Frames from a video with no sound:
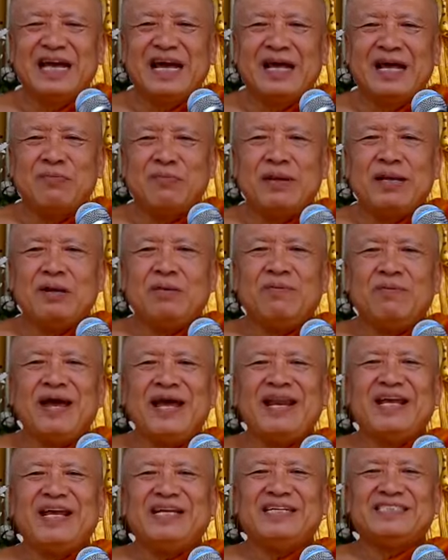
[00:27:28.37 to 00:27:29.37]
And with
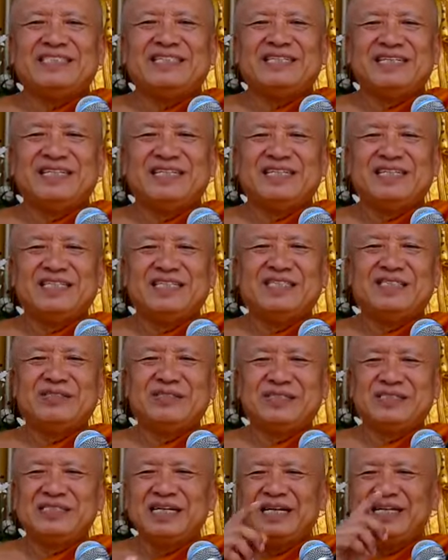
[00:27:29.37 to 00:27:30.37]
awareness,
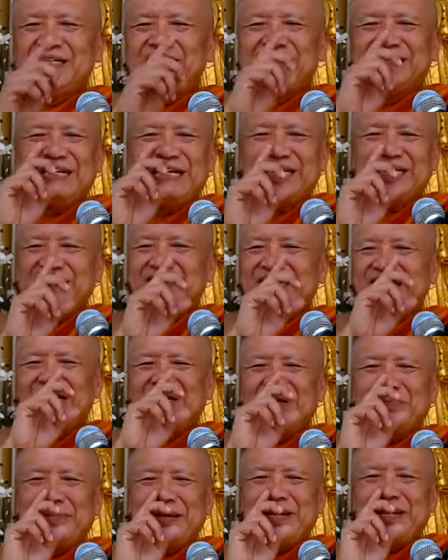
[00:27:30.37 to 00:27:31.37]
sensing
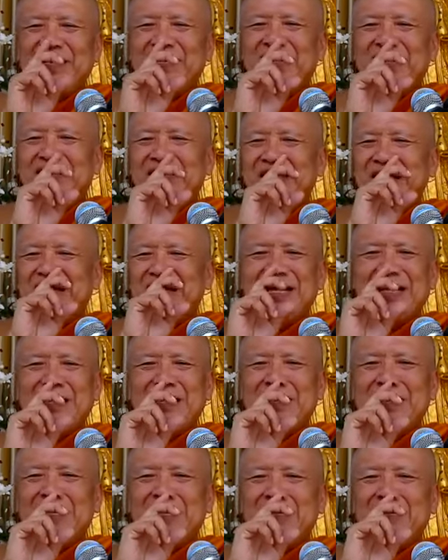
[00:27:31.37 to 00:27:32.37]
your breath
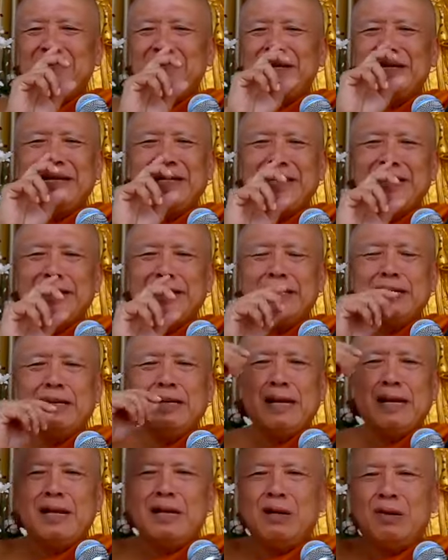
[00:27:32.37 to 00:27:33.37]
here, breathing here,
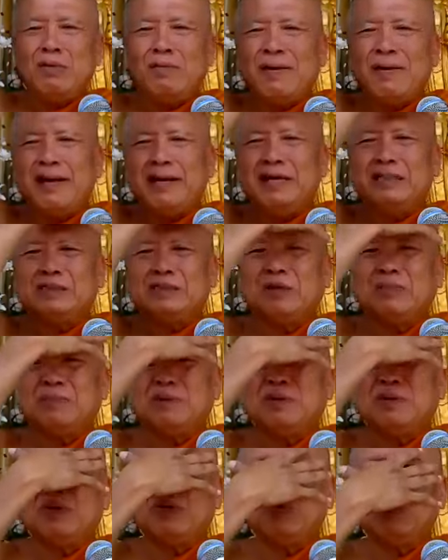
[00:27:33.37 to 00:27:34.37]
and awareness of
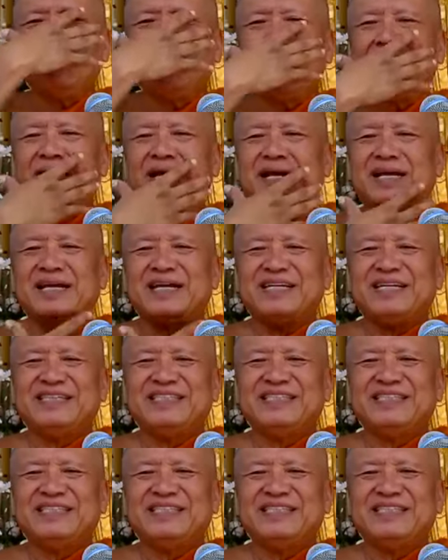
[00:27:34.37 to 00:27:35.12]
the whole breathing.